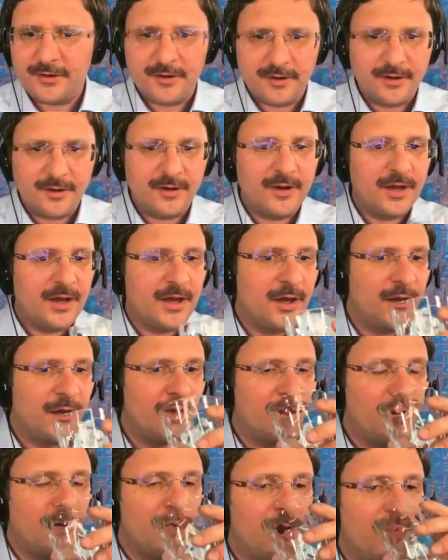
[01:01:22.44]
Maybe we do
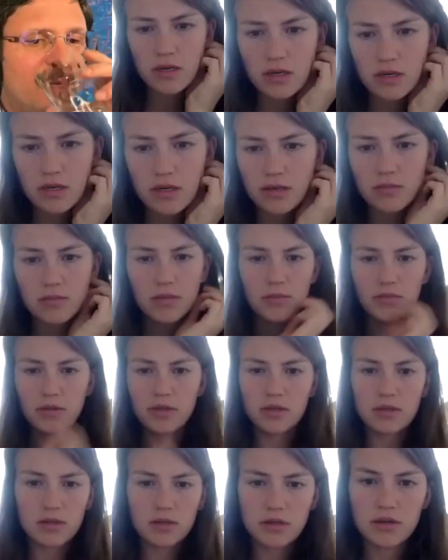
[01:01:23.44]
that, and then
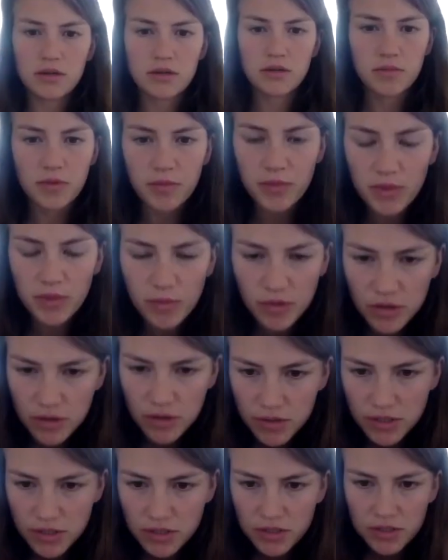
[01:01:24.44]
maybe there will be more
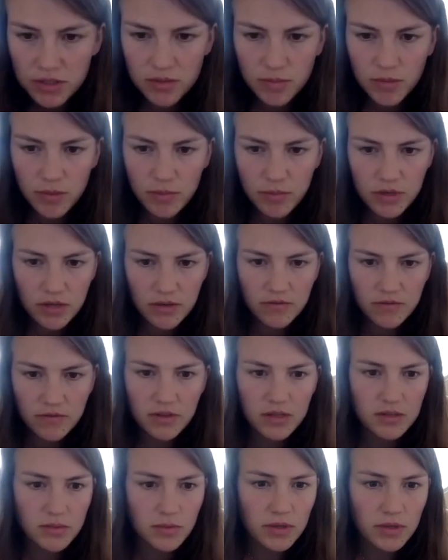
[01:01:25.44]
questions popping in for
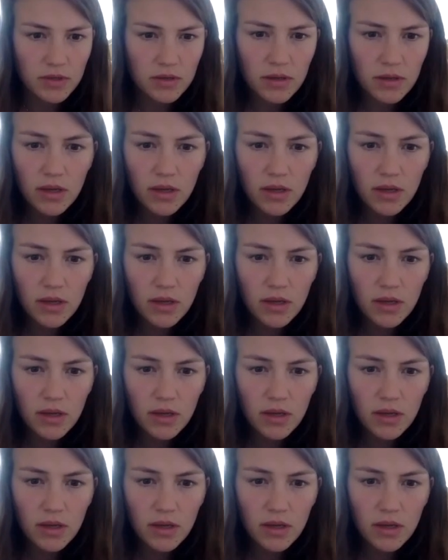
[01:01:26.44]
this one.